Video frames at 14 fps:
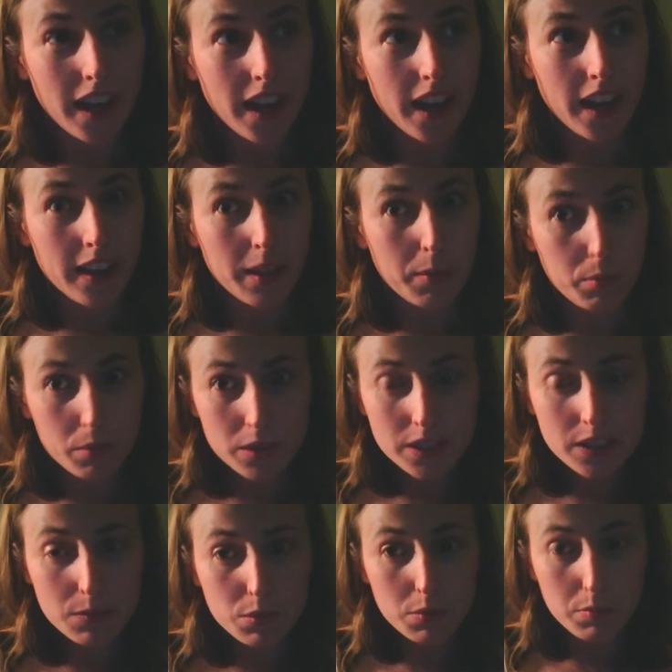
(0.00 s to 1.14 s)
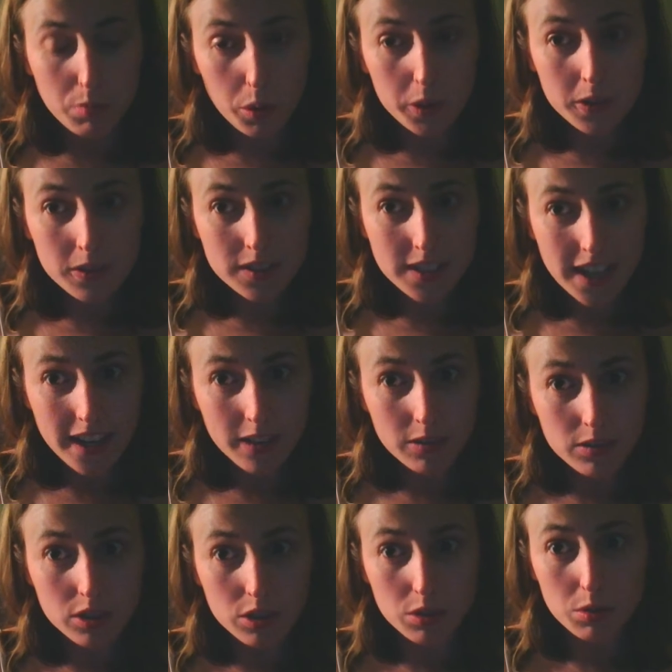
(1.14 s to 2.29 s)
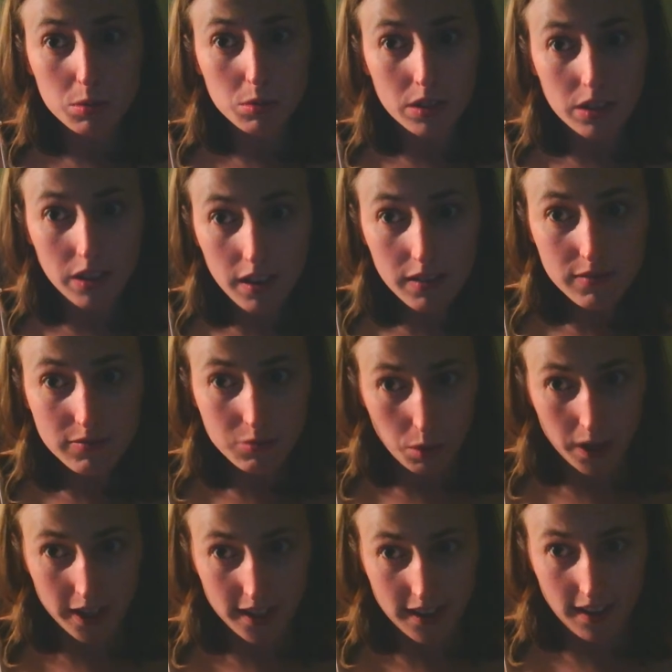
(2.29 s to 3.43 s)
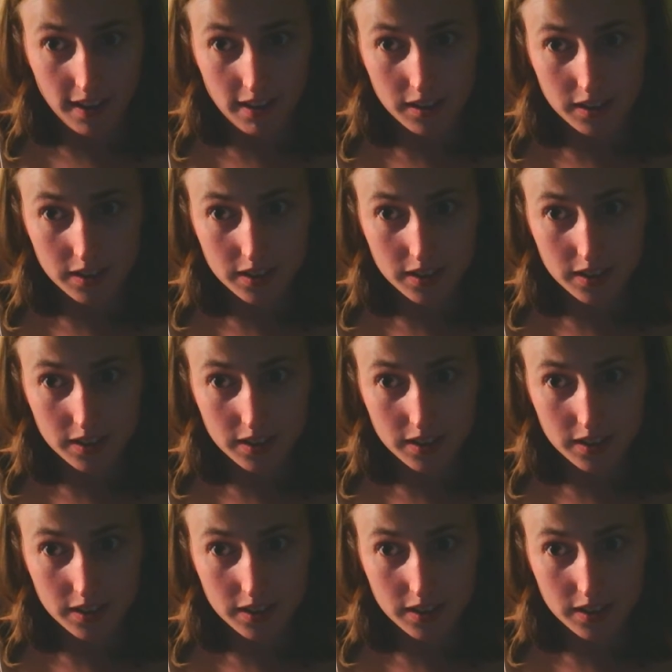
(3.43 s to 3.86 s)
and the principle boils down to love one another.